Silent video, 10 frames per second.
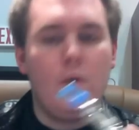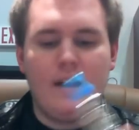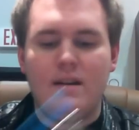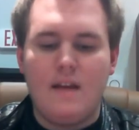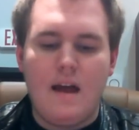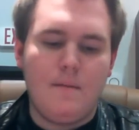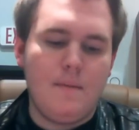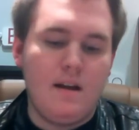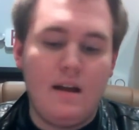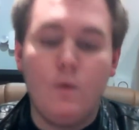get into that in a
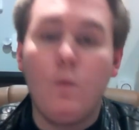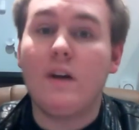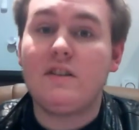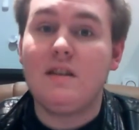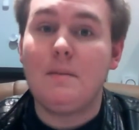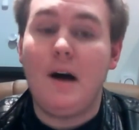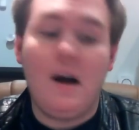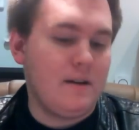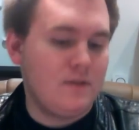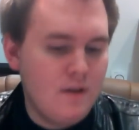minute. And what's in the
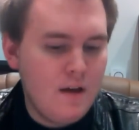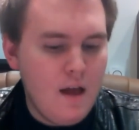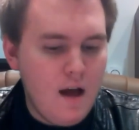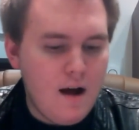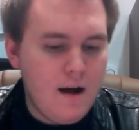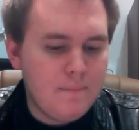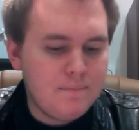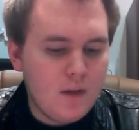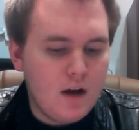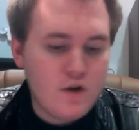box?
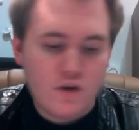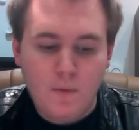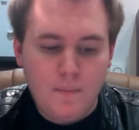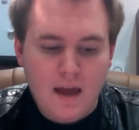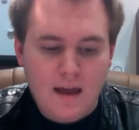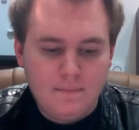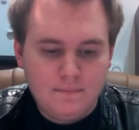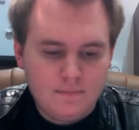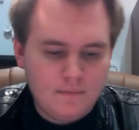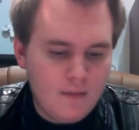Adjustable pin,
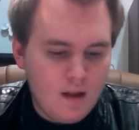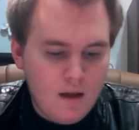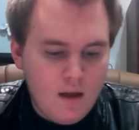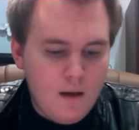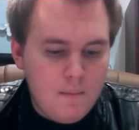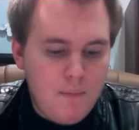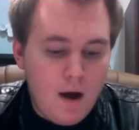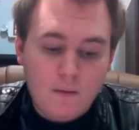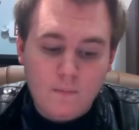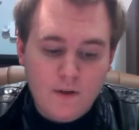
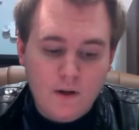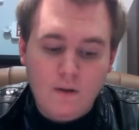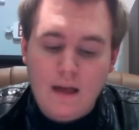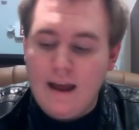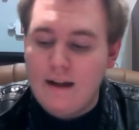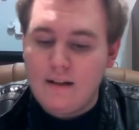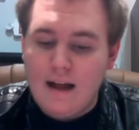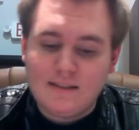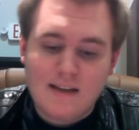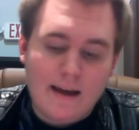bottom fill, and
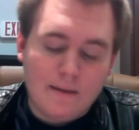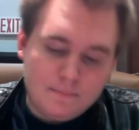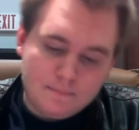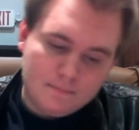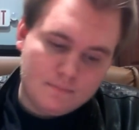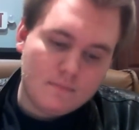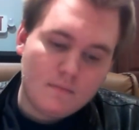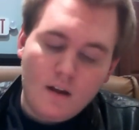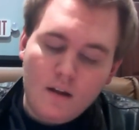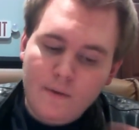glass tank.
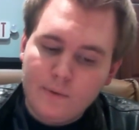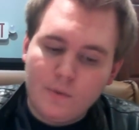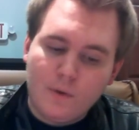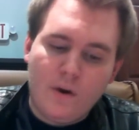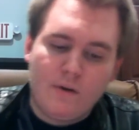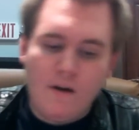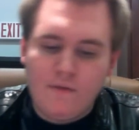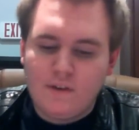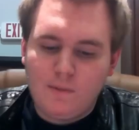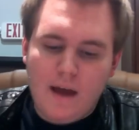Those were the quick
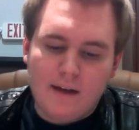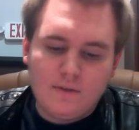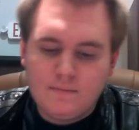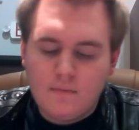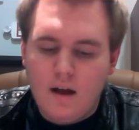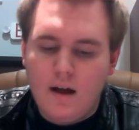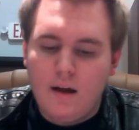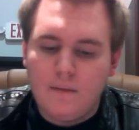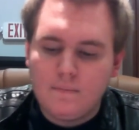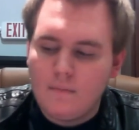reference specs. I